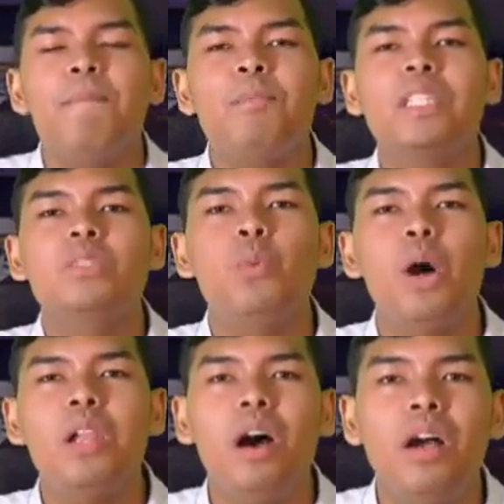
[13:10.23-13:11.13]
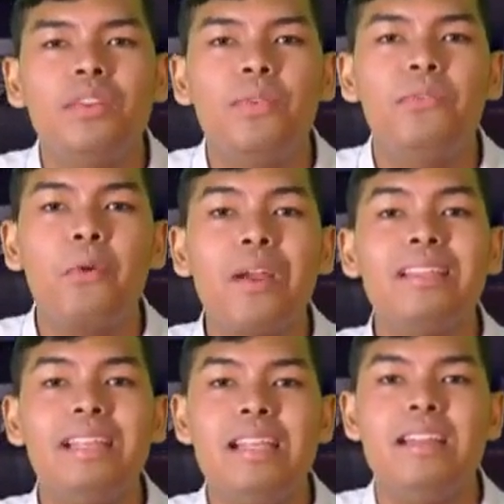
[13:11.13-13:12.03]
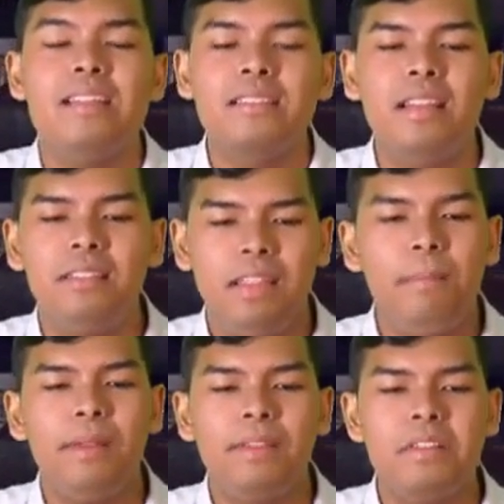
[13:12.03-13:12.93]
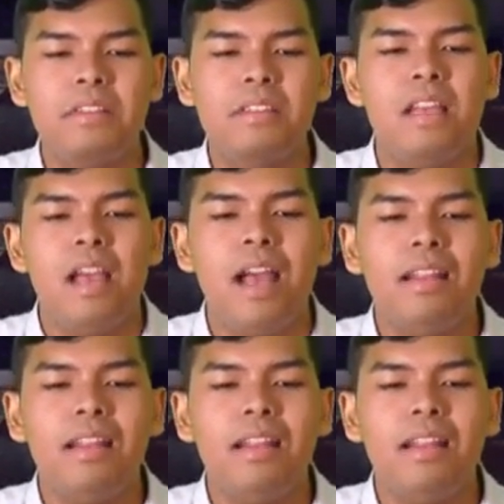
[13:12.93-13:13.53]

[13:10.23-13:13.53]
That's one hundred forty centimeters.